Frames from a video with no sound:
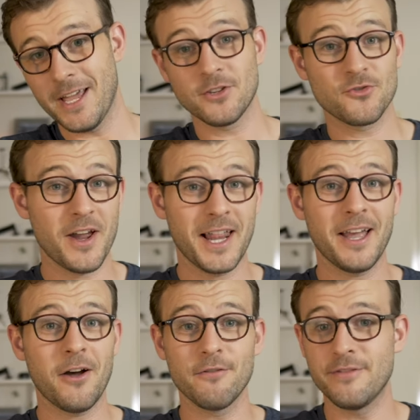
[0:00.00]

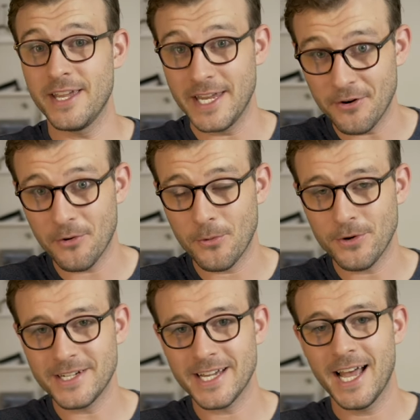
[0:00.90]
Australia of the Year award.